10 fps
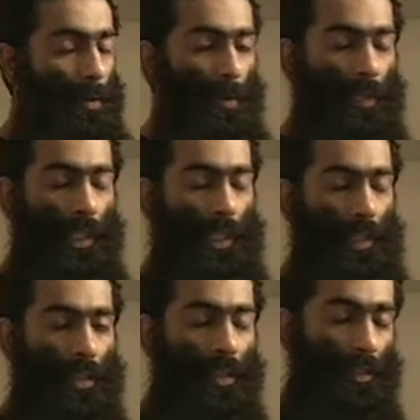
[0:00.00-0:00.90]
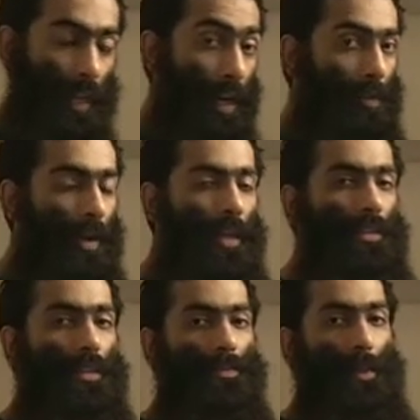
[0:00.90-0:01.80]
through the entire
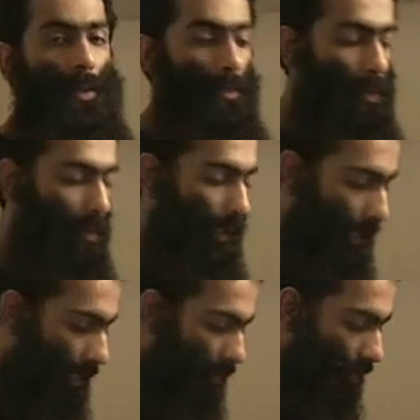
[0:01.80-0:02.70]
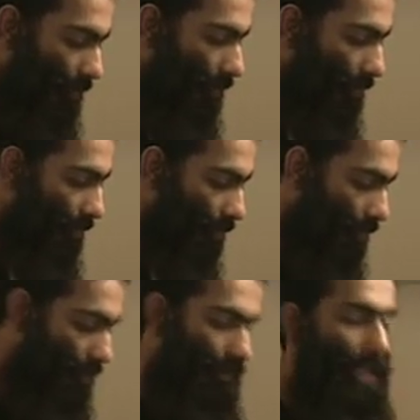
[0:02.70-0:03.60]
process of making wudu again
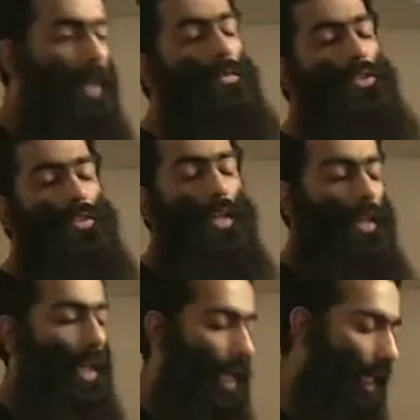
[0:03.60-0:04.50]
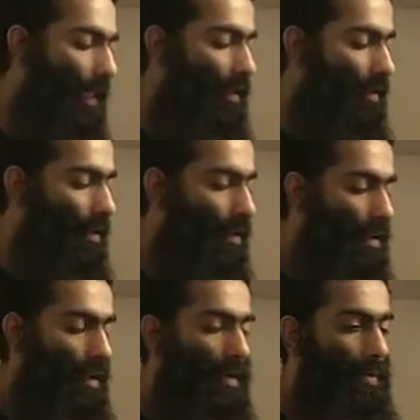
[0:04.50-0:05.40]
to establish that A,
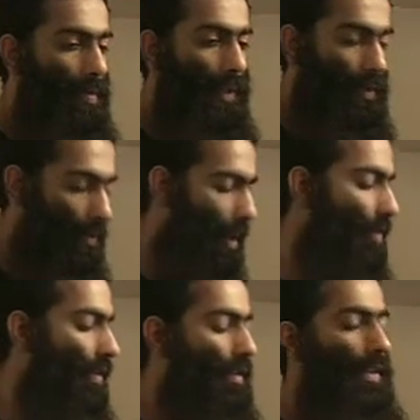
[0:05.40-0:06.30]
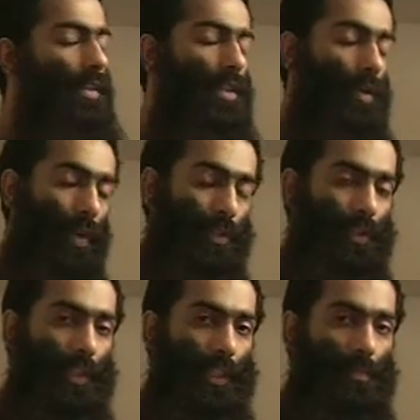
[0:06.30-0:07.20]
we do everything
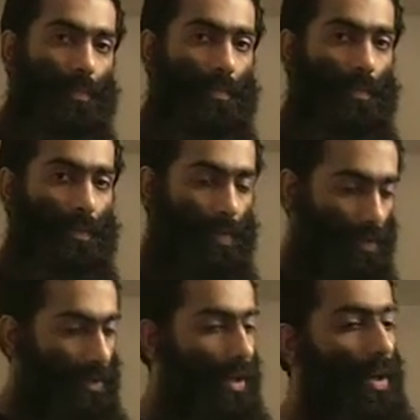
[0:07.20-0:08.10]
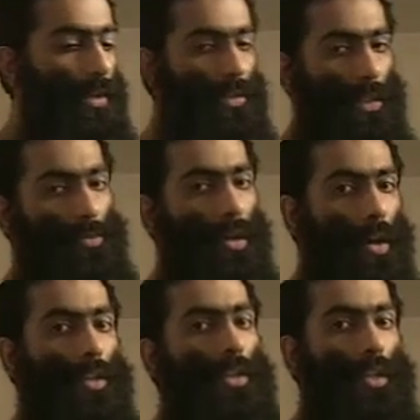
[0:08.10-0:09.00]
sequentially so that all the steps
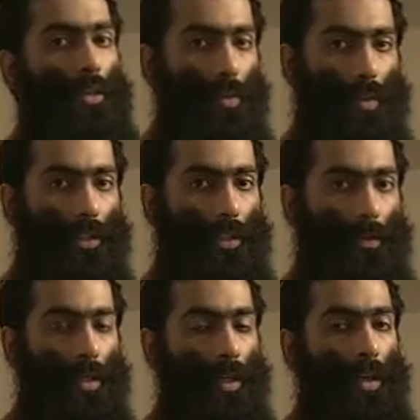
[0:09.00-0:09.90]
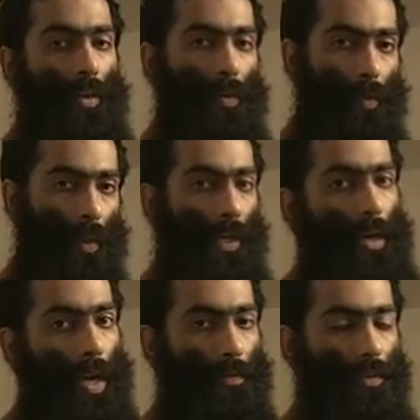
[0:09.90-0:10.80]
are done in order, one
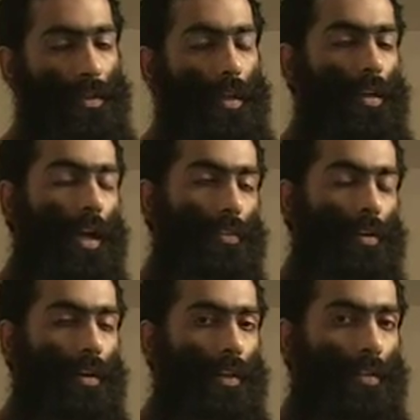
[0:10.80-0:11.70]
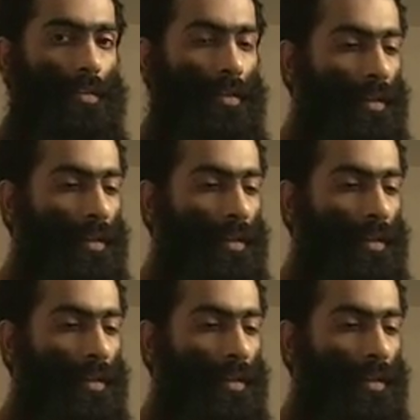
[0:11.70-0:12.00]
after another,